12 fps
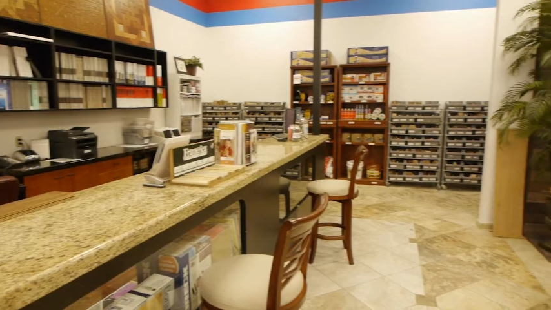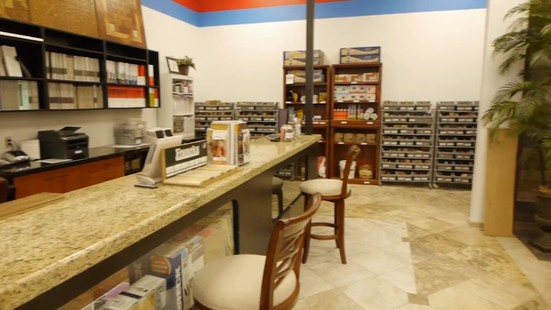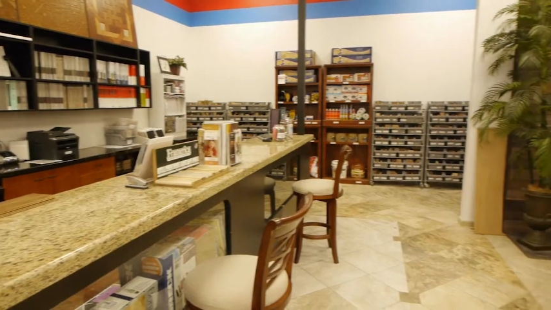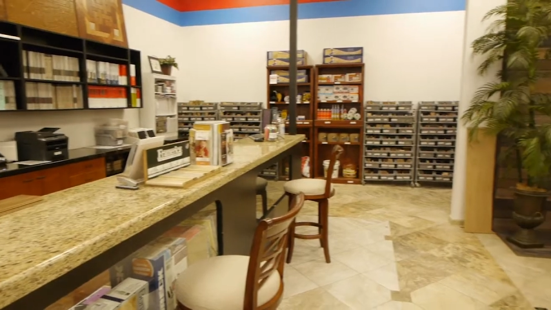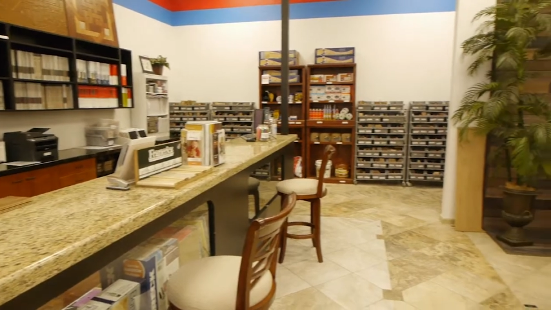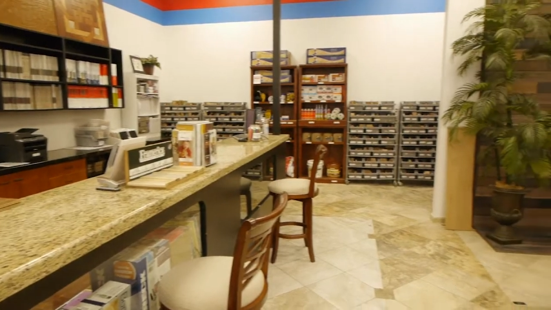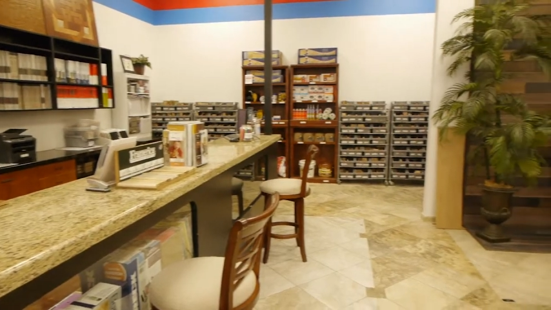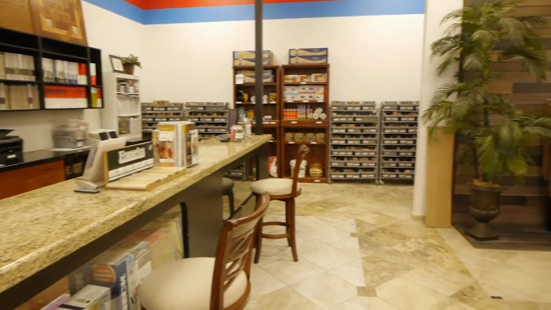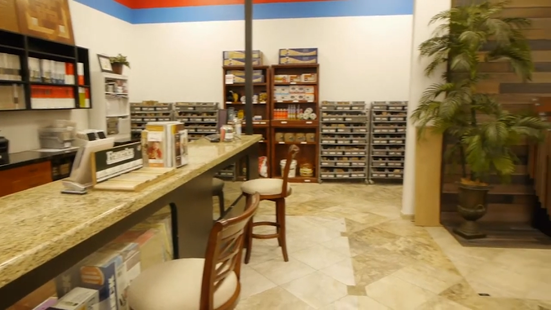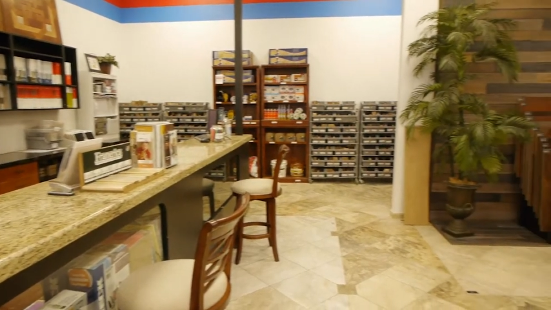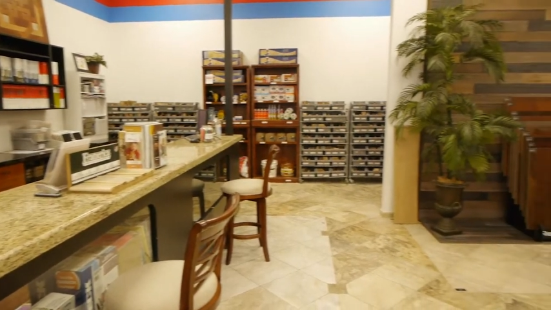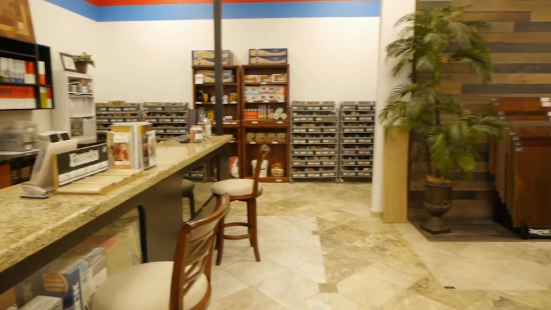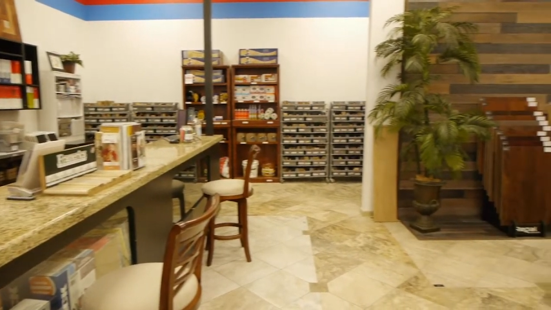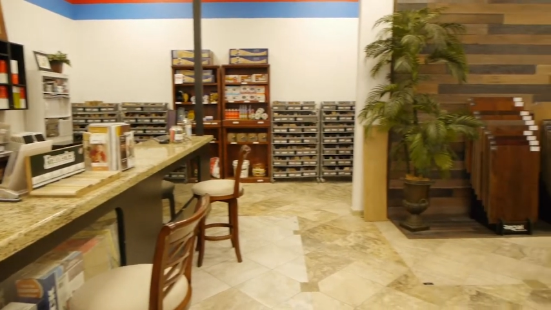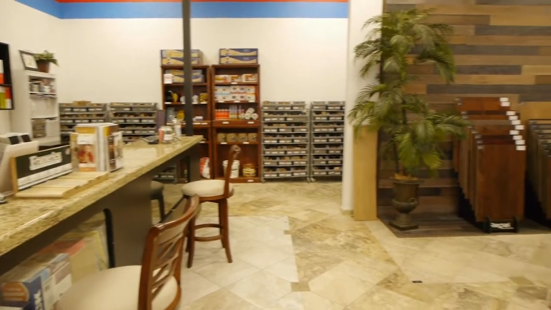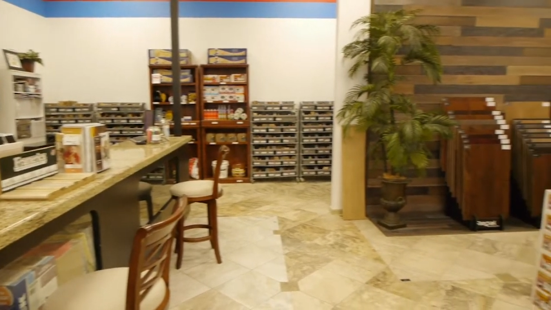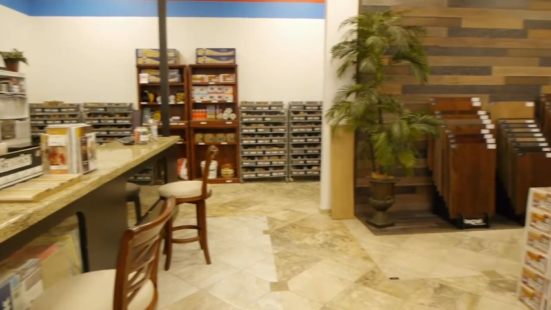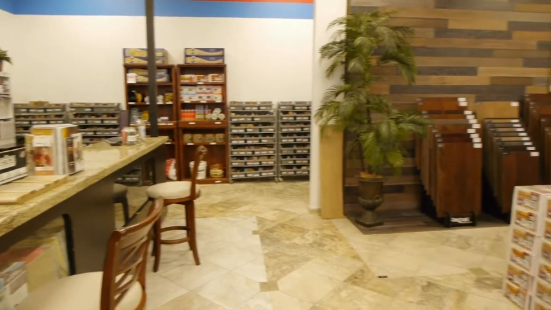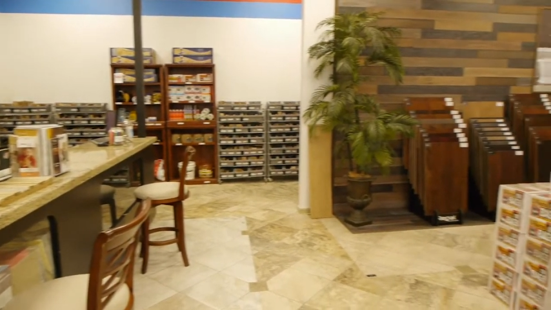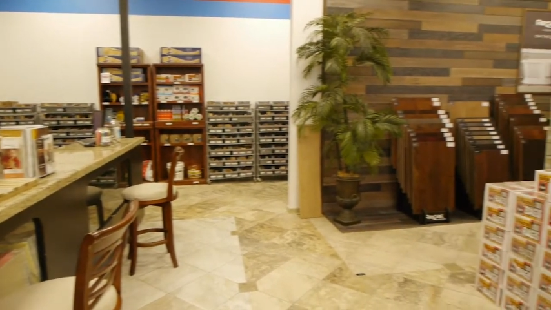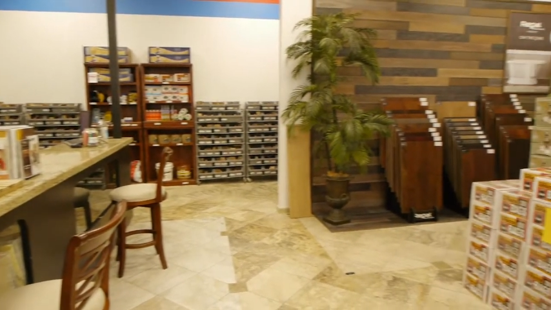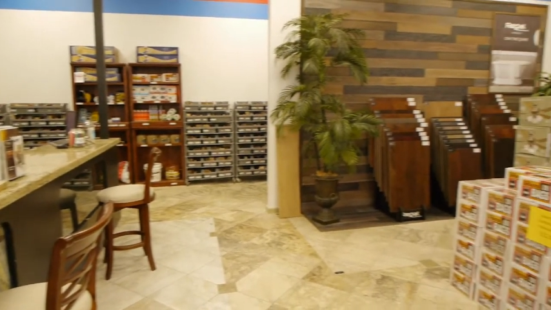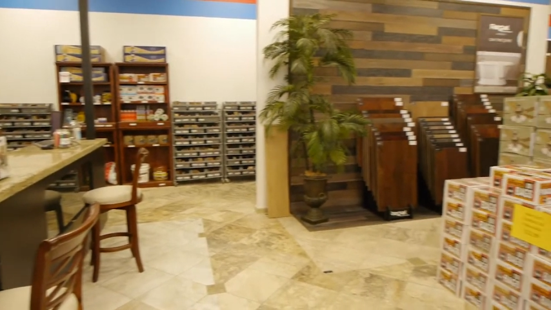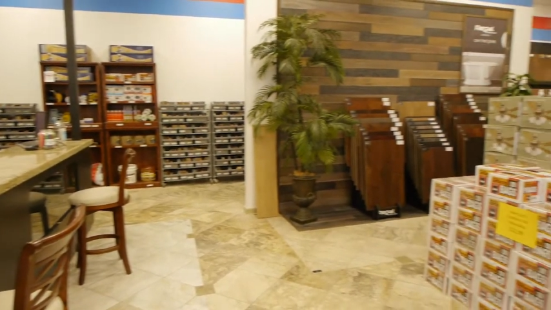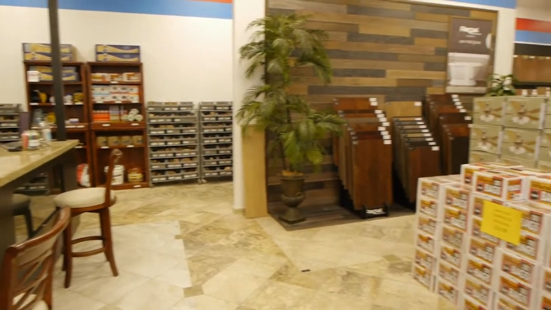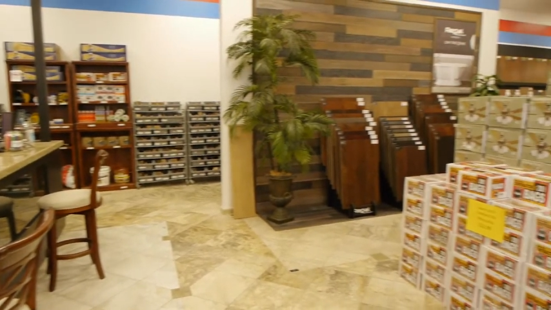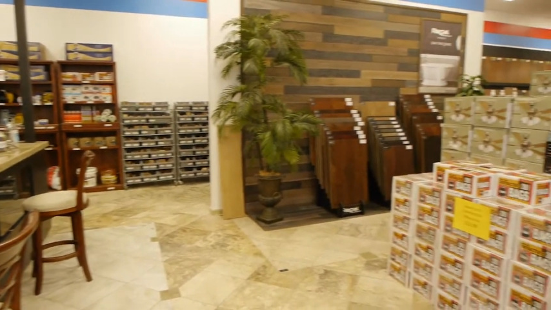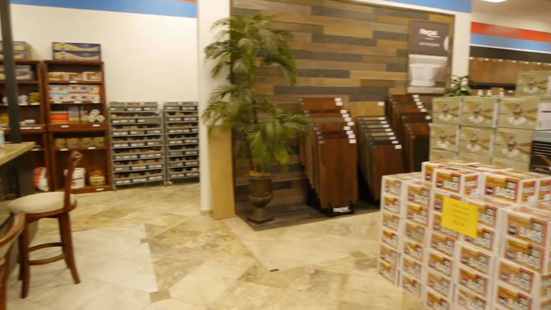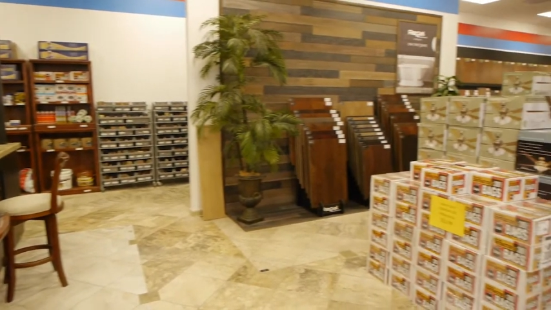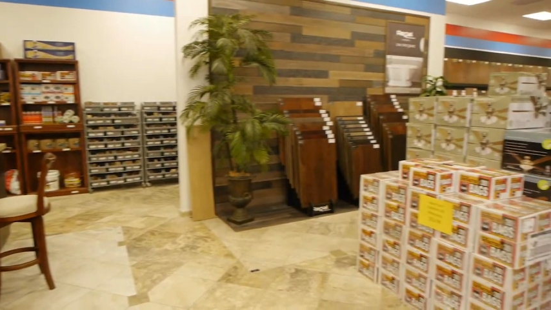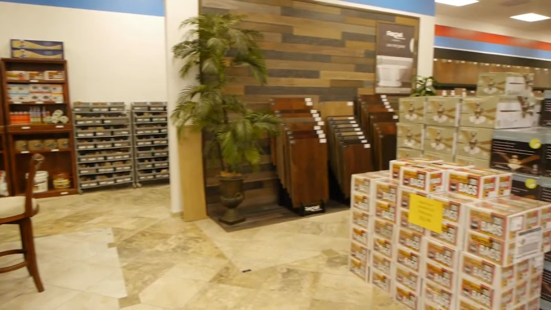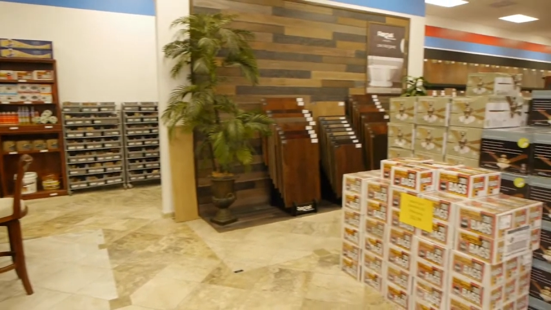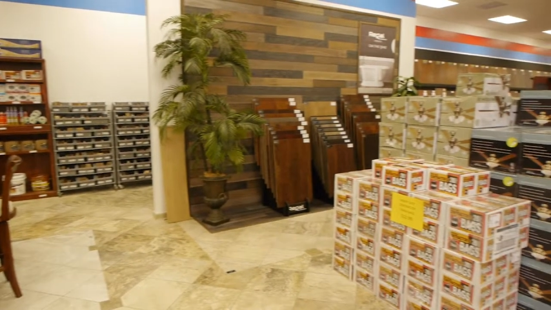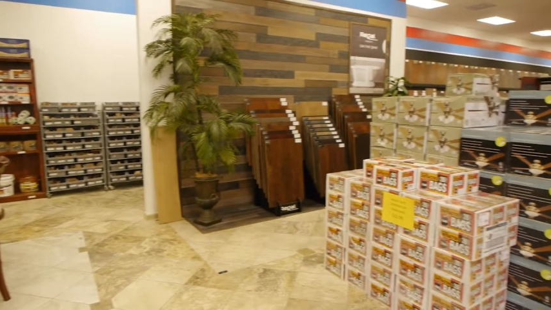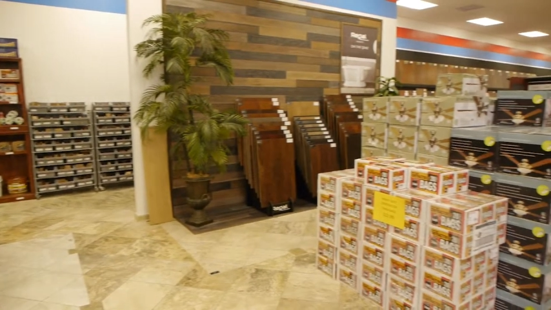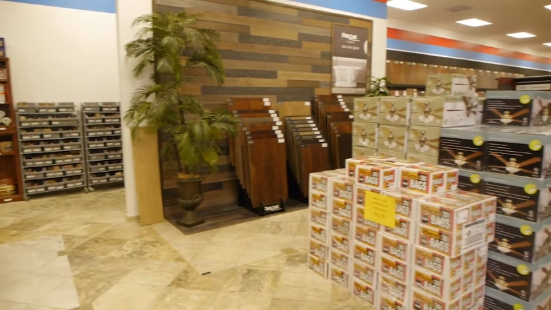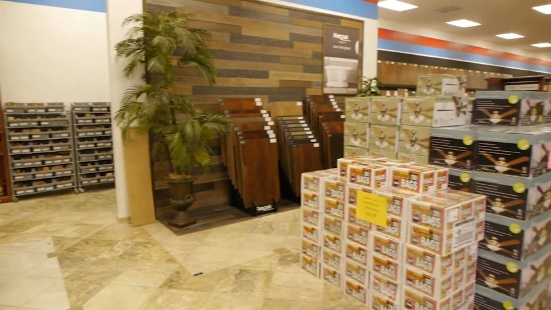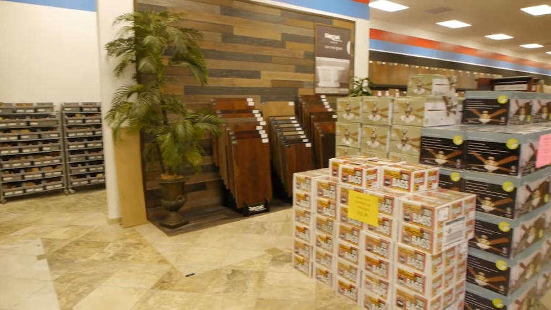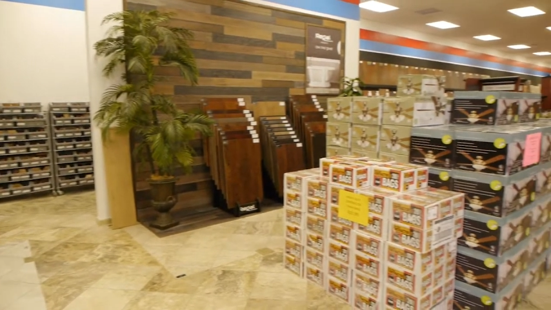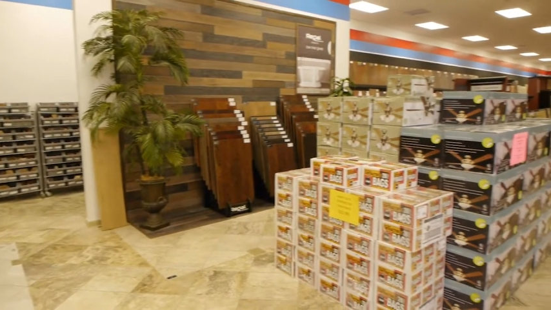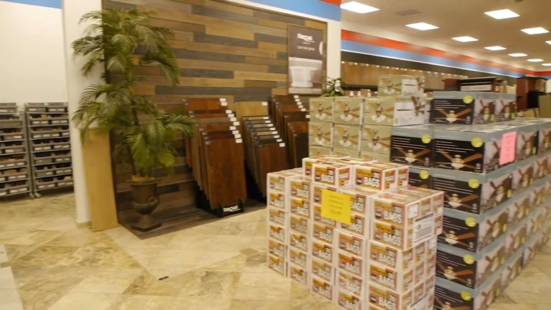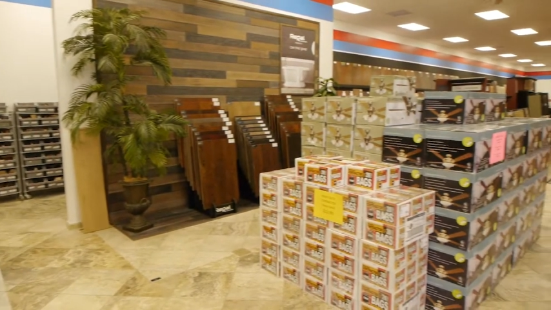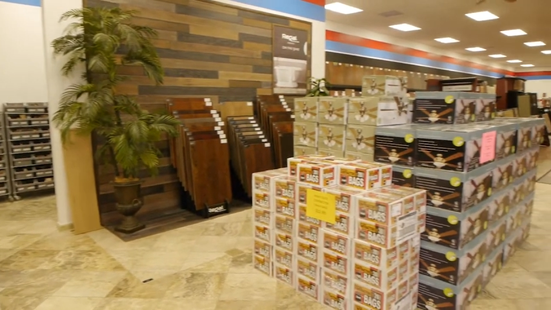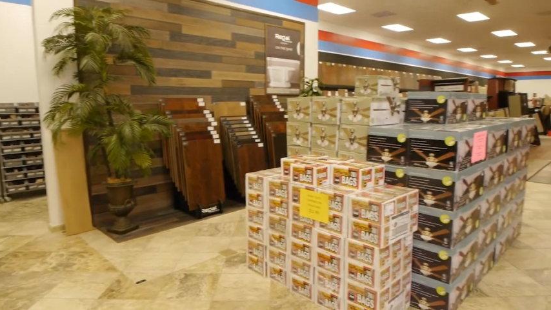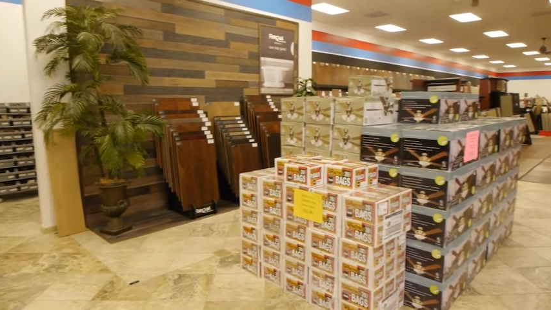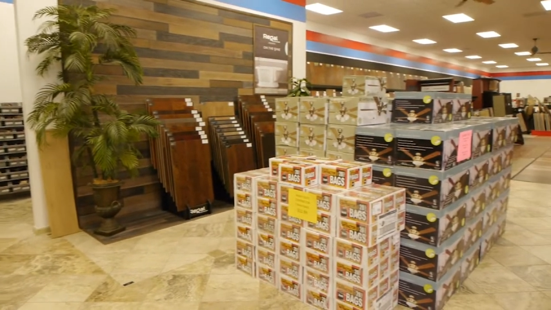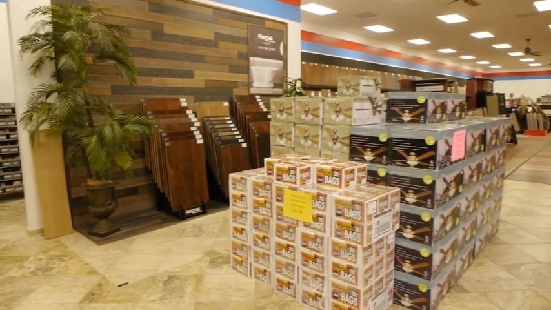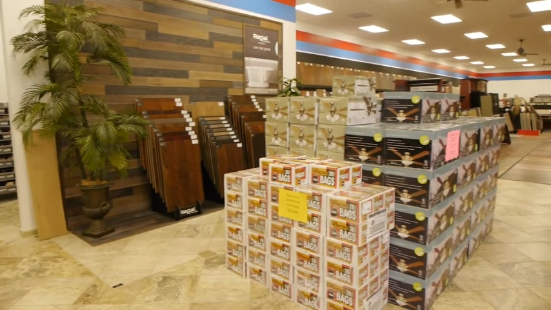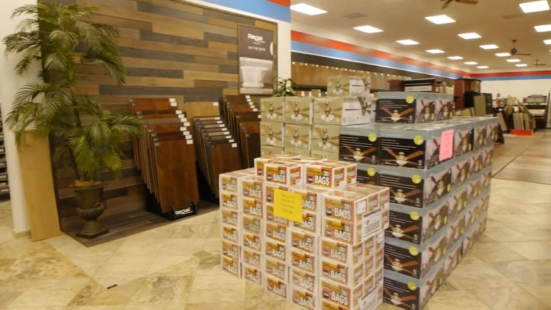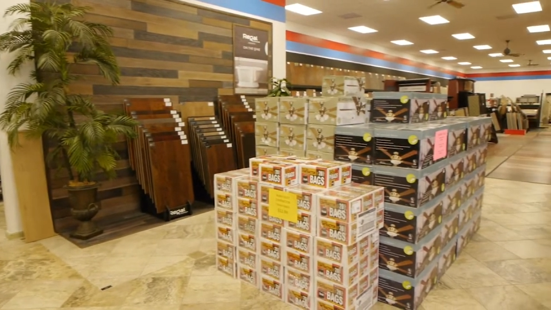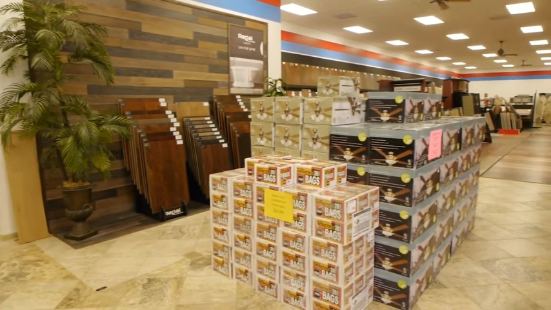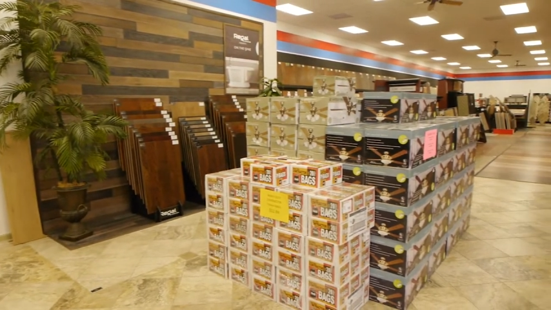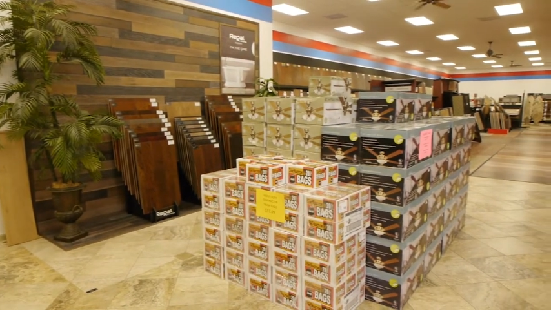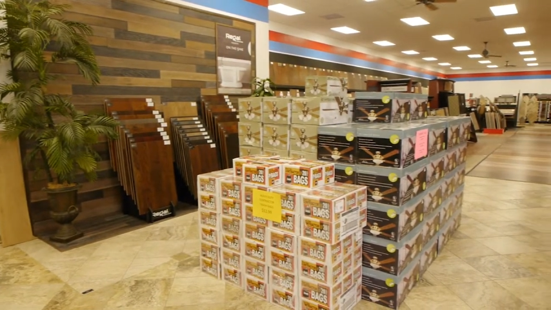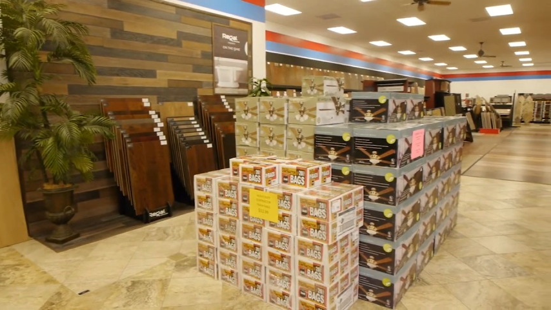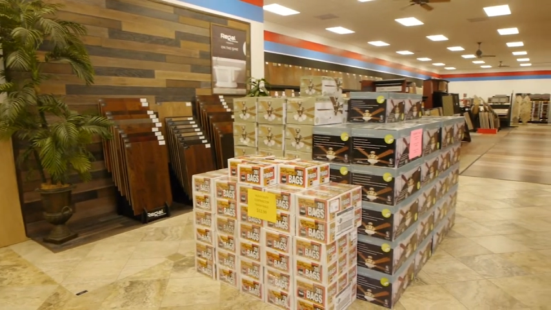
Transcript: Nobody's mouth can be seen.